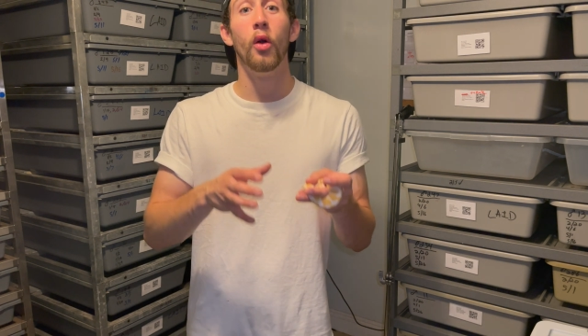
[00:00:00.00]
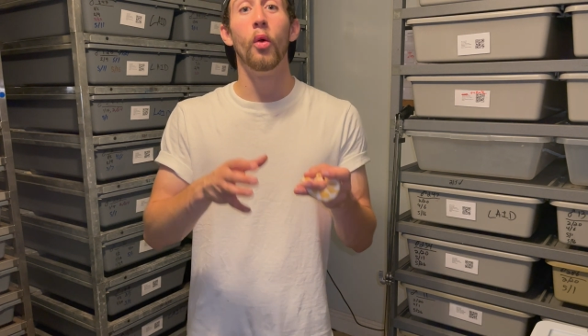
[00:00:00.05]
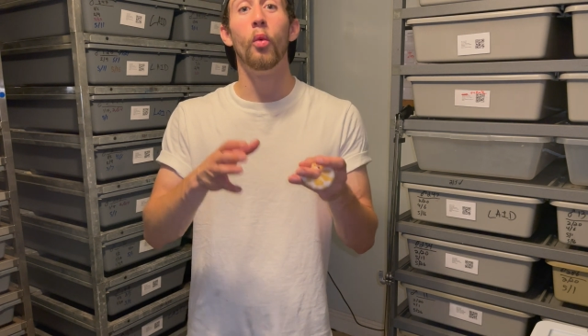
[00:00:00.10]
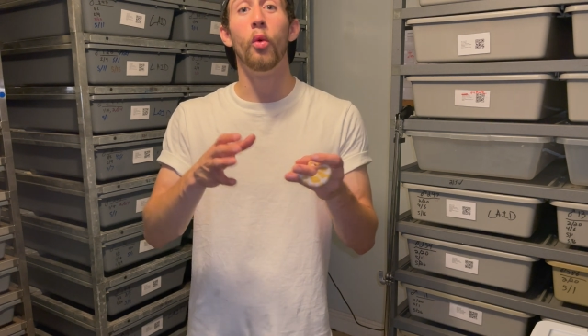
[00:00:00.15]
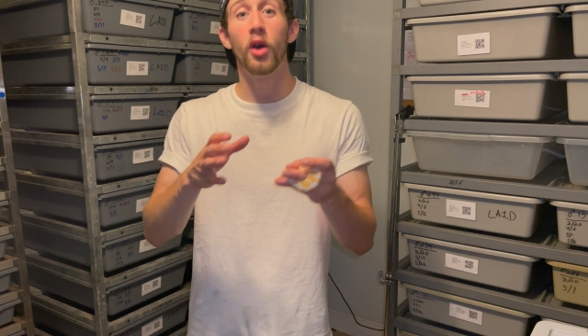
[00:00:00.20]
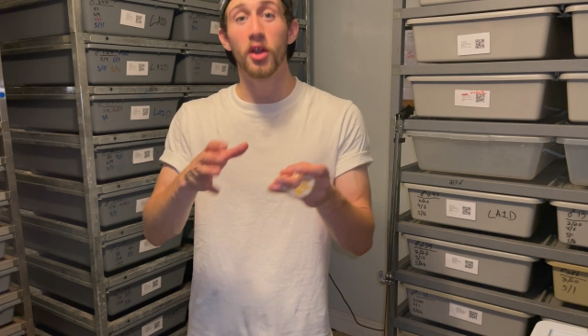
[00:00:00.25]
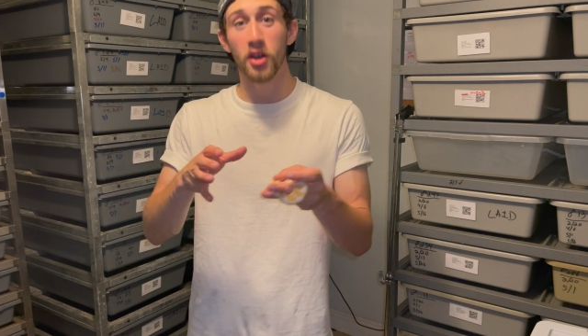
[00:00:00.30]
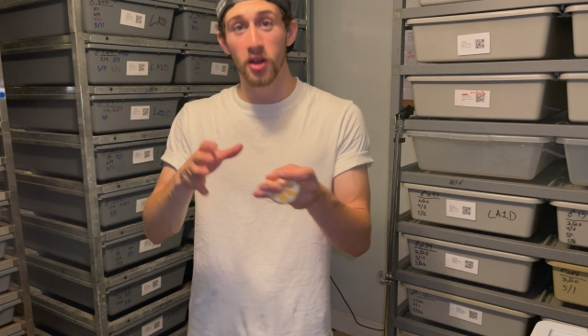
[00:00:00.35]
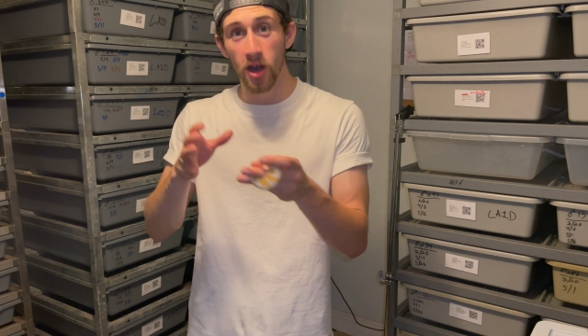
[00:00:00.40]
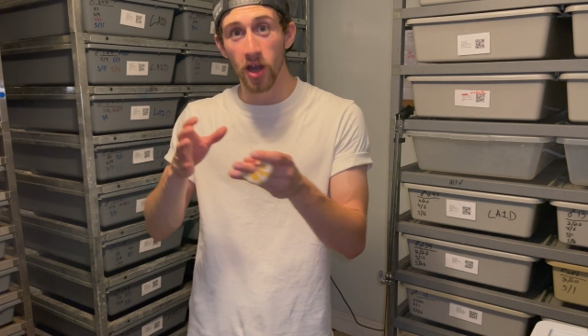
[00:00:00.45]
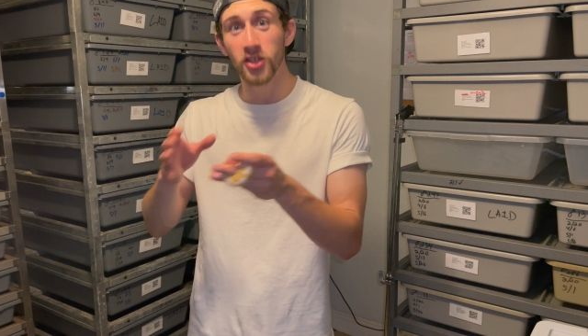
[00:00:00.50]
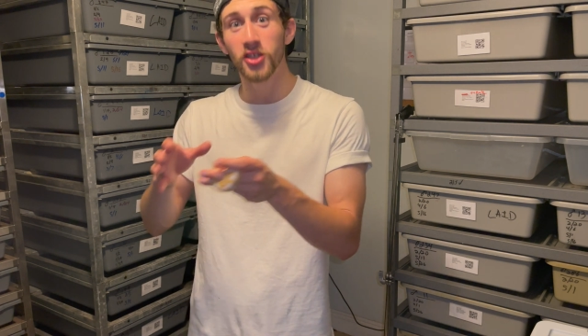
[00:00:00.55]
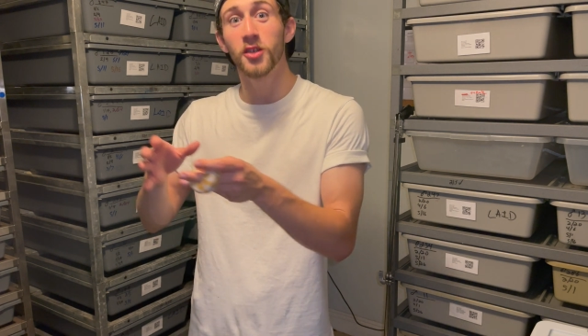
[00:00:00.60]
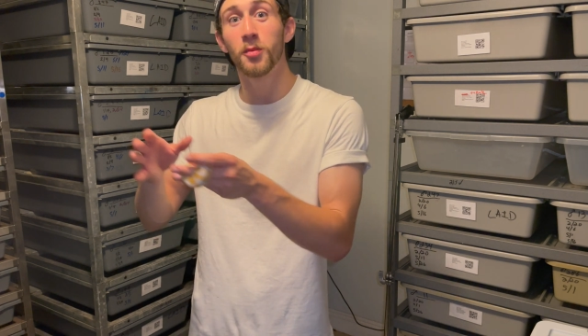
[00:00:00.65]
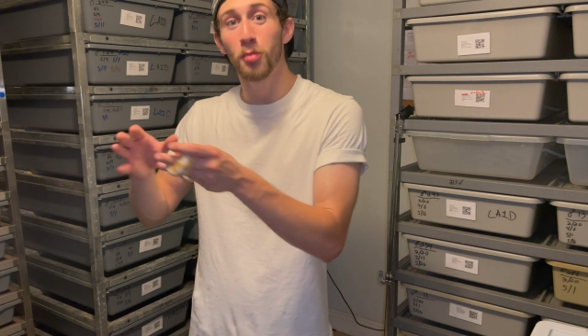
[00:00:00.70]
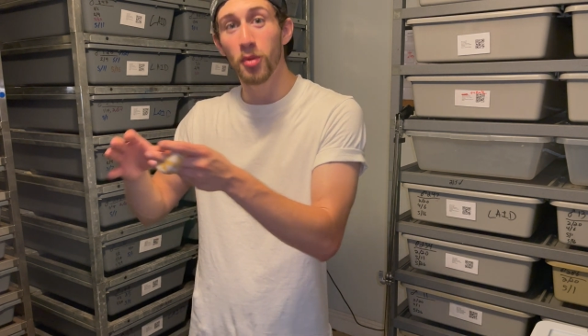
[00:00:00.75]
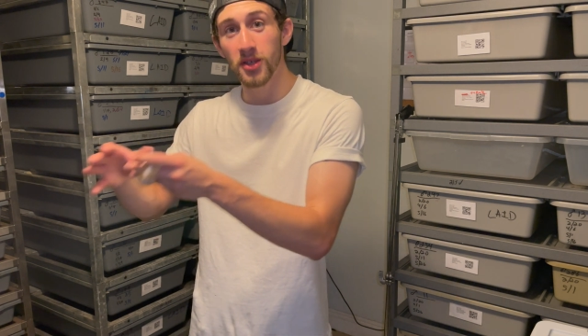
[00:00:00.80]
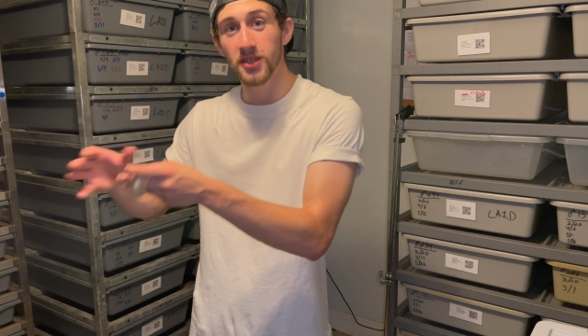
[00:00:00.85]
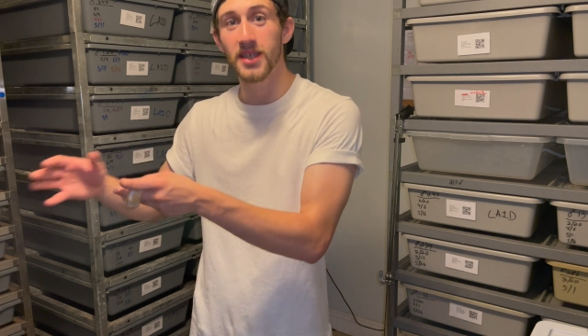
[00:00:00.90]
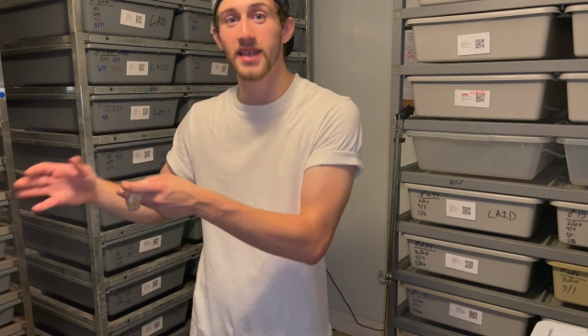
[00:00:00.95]

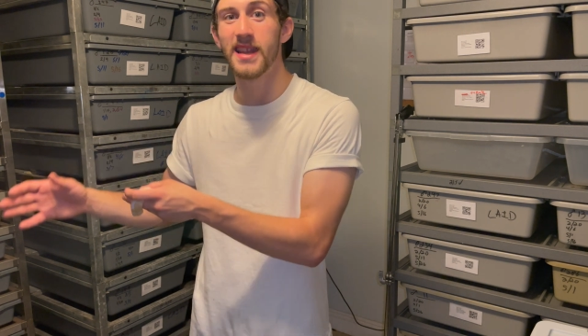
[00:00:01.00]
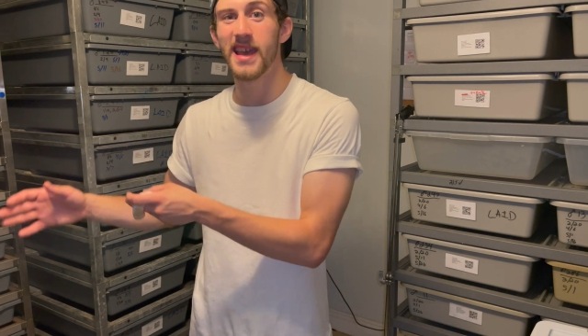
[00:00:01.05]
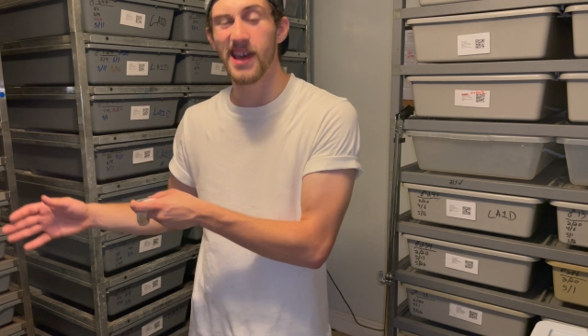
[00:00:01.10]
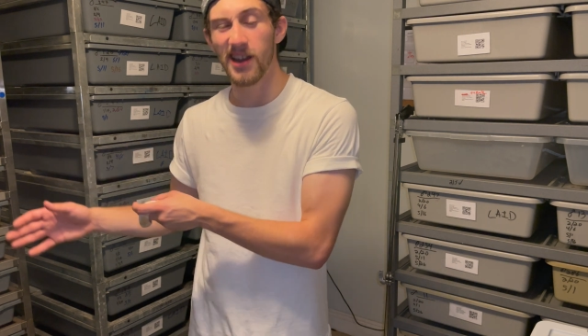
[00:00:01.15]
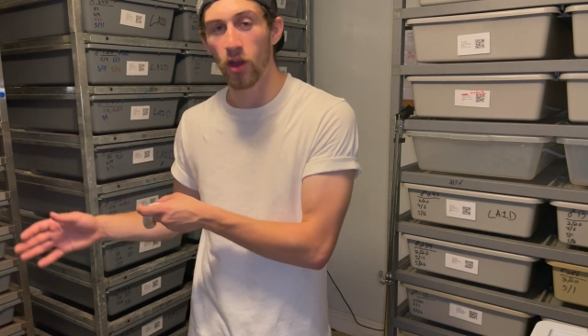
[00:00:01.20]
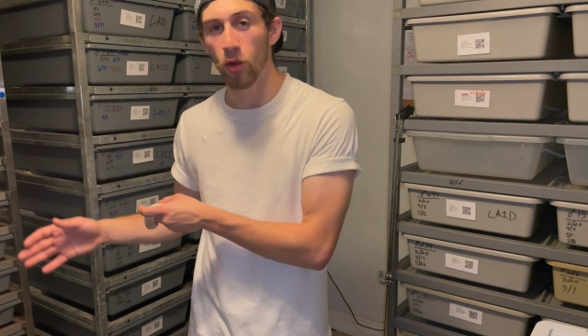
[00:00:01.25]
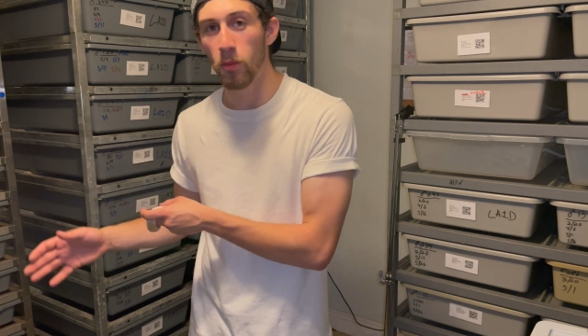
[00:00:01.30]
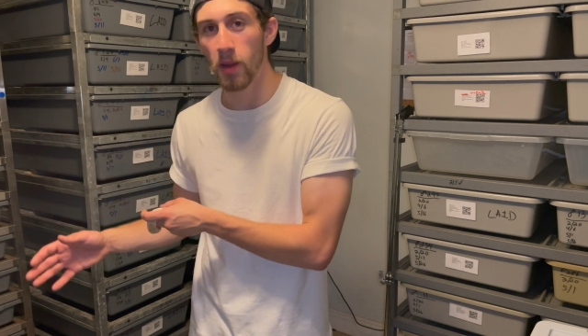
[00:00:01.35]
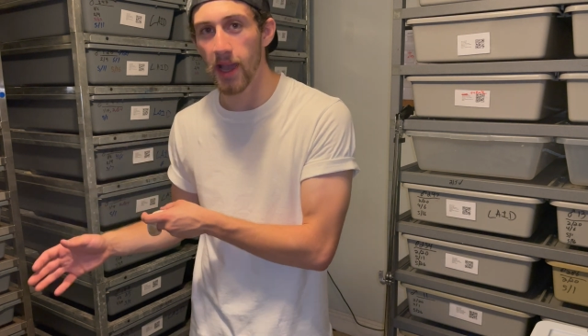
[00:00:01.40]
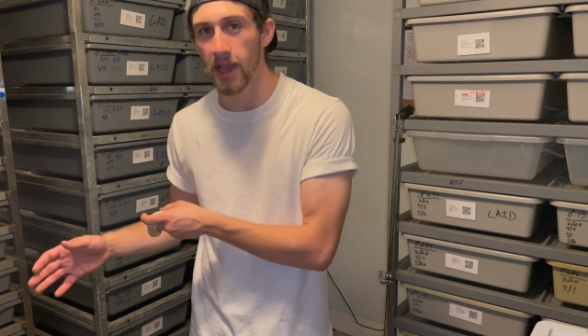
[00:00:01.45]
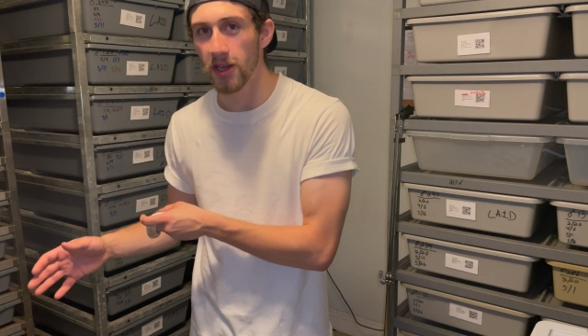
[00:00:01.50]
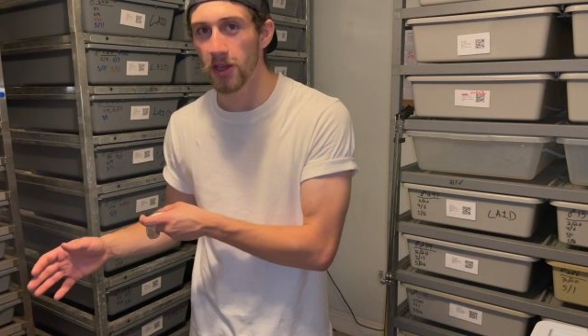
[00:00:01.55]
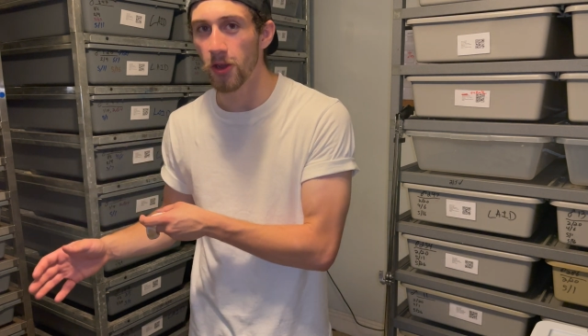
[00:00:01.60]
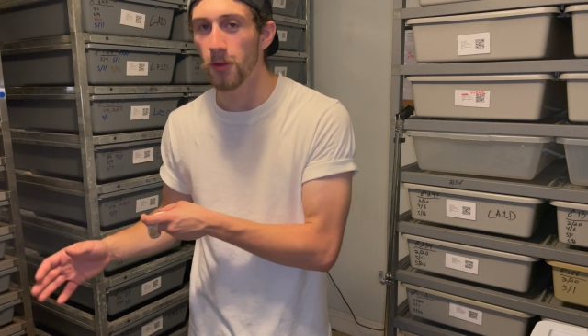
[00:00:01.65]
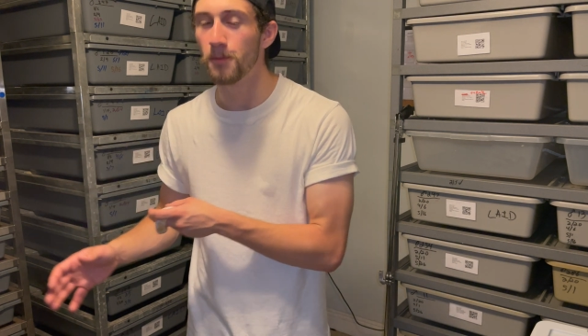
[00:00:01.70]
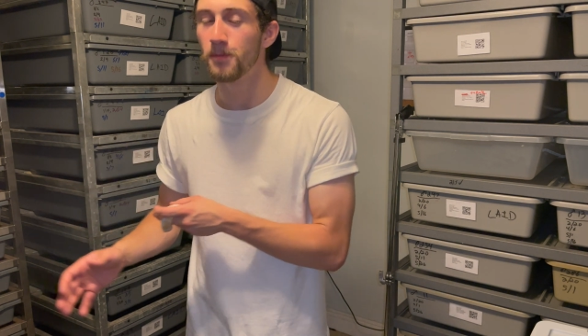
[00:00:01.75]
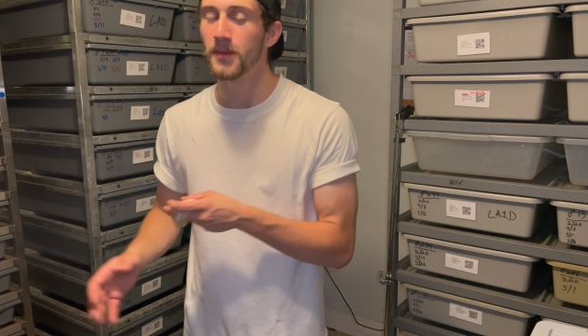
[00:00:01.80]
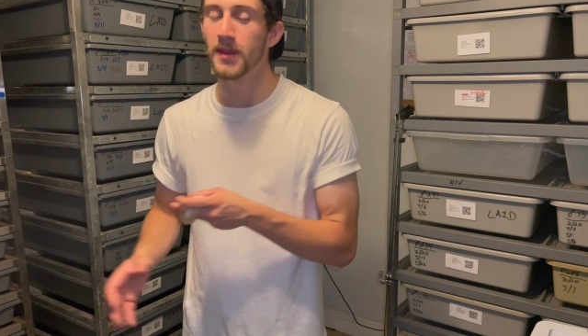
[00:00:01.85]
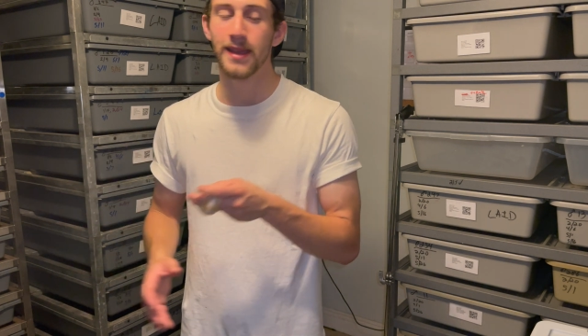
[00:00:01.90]
100% het albino.